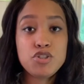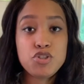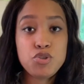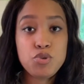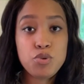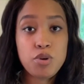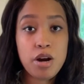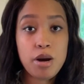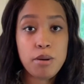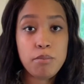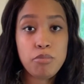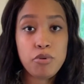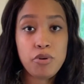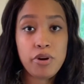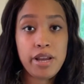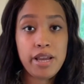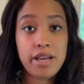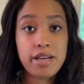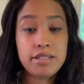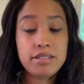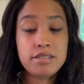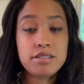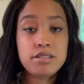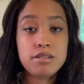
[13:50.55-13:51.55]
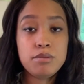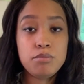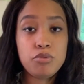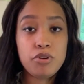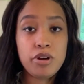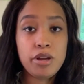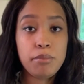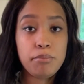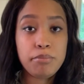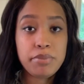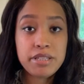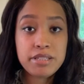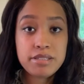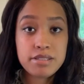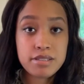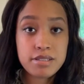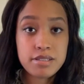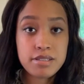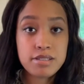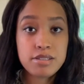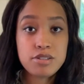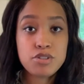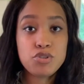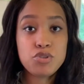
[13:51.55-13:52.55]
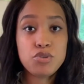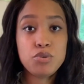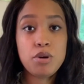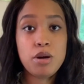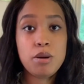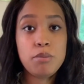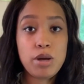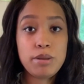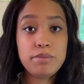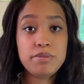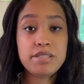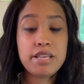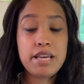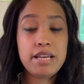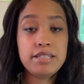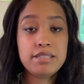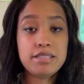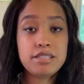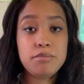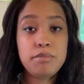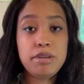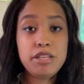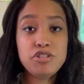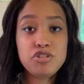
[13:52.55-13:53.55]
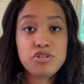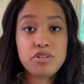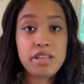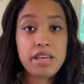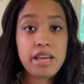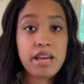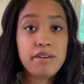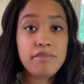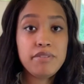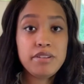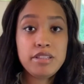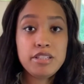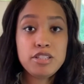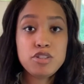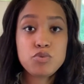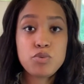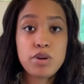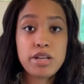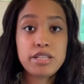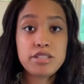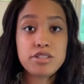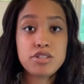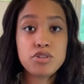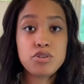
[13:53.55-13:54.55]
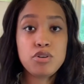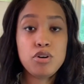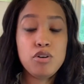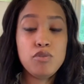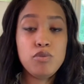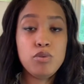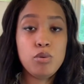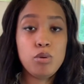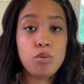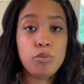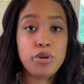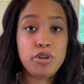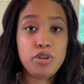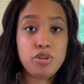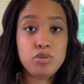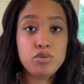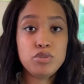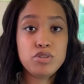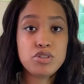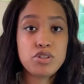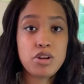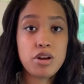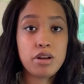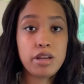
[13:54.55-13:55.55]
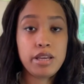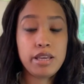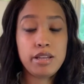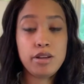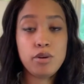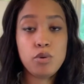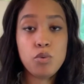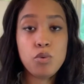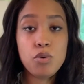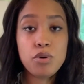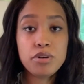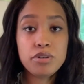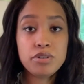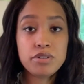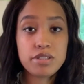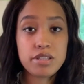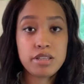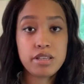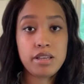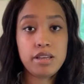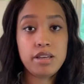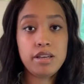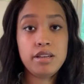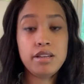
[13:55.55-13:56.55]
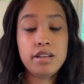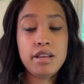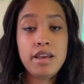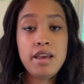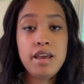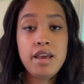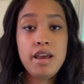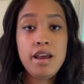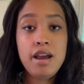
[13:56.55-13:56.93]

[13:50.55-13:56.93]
to our brand, to bring business to our website, and to make sure that everything's ready to go for when we do start getting orders again.